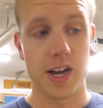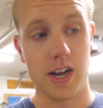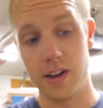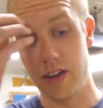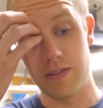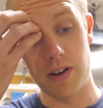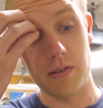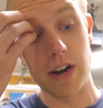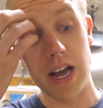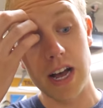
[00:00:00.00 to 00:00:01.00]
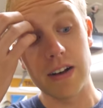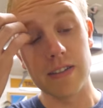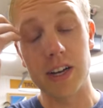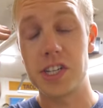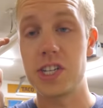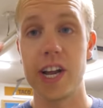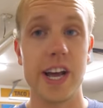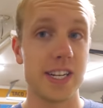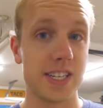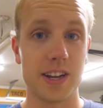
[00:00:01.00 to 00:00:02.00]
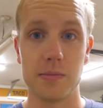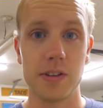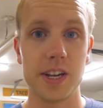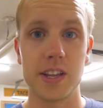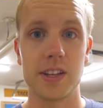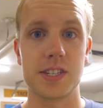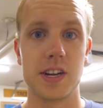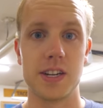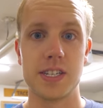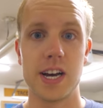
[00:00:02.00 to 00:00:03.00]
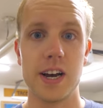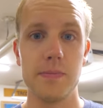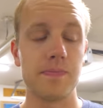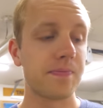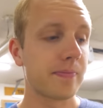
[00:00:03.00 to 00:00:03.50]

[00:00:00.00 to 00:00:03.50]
Uh, if I wanna have a chance at completing this on time,